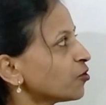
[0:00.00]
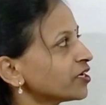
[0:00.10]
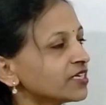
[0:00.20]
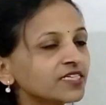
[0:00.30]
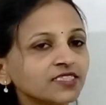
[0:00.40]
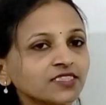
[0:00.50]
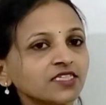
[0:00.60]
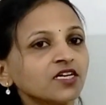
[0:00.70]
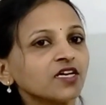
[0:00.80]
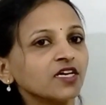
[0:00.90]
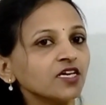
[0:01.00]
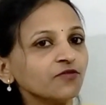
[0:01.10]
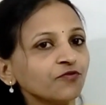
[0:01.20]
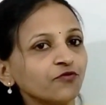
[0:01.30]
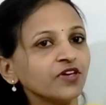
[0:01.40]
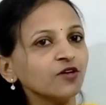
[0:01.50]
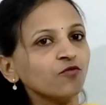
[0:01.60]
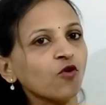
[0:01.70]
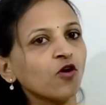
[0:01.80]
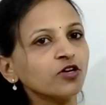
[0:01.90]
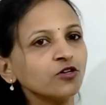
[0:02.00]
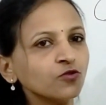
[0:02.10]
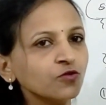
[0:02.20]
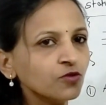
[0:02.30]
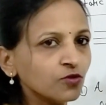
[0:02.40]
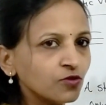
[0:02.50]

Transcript: point is, if we want to